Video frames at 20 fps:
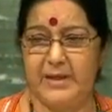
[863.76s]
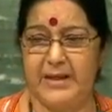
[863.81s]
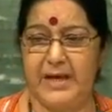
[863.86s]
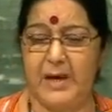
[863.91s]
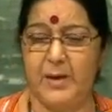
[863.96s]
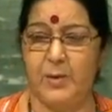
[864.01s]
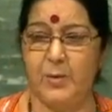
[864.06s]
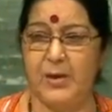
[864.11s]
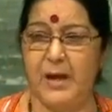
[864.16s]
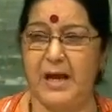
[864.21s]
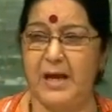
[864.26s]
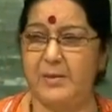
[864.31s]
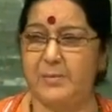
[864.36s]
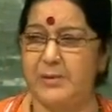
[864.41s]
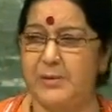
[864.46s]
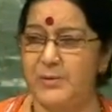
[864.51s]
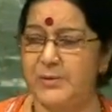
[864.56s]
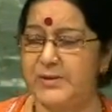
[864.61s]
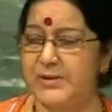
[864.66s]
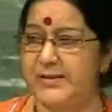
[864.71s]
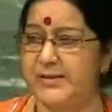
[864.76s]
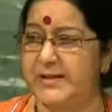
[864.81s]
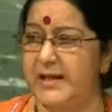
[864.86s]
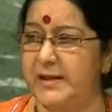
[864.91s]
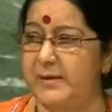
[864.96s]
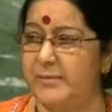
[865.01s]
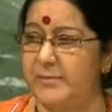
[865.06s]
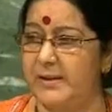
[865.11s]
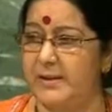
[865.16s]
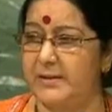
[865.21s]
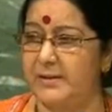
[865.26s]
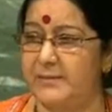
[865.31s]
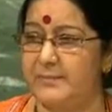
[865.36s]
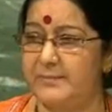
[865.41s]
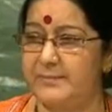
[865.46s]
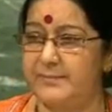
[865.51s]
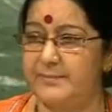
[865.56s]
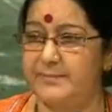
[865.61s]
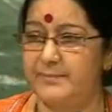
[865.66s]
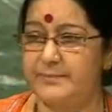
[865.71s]
and see what
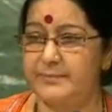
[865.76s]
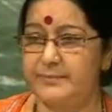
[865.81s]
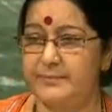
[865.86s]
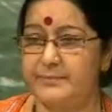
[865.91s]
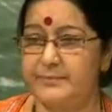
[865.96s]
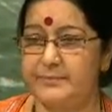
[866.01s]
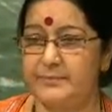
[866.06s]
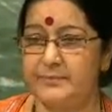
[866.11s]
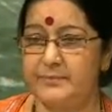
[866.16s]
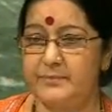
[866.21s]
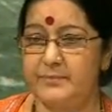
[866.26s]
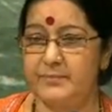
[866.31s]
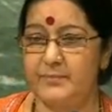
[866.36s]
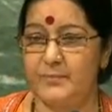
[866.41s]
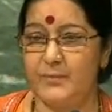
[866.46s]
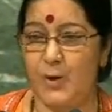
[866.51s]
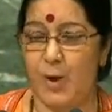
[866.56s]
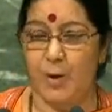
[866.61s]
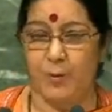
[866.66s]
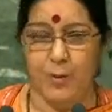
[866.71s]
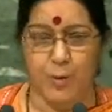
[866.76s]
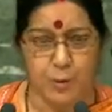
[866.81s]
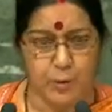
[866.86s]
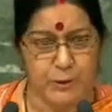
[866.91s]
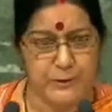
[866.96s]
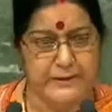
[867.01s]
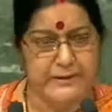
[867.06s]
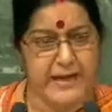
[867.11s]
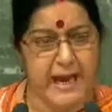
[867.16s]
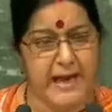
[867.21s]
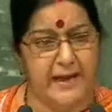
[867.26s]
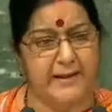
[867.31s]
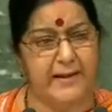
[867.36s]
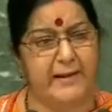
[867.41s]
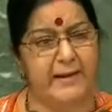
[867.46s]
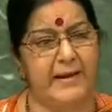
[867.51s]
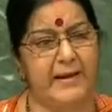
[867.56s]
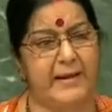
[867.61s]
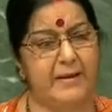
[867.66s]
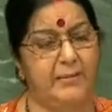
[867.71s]
egregious abuses they are perpetrating in
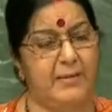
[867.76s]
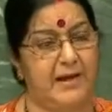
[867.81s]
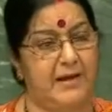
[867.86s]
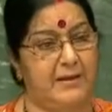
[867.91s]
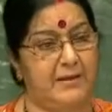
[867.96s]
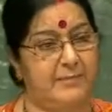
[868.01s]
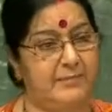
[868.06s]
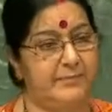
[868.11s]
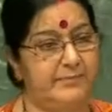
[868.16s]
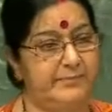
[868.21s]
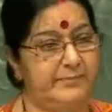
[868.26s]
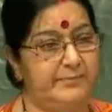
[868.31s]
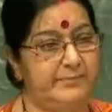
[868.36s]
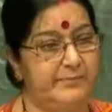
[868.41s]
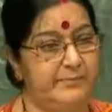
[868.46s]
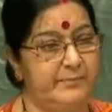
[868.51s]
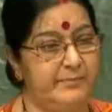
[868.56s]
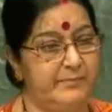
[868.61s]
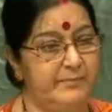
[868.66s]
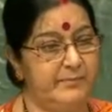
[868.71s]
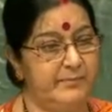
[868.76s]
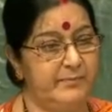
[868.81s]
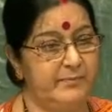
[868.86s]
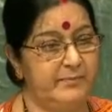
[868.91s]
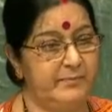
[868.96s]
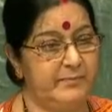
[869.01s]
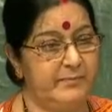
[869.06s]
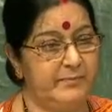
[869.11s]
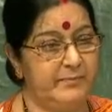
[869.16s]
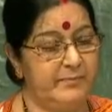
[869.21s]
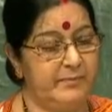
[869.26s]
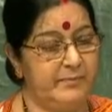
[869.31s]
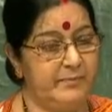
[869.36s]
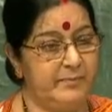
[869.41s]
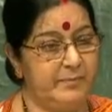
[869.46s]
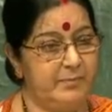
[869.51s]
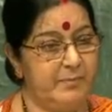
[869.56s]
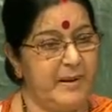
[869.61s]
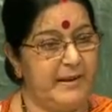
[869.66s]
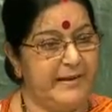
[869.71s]
their own country, including in
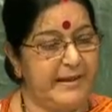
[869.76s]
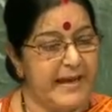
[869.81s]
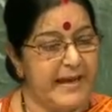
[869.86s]
Balochistan.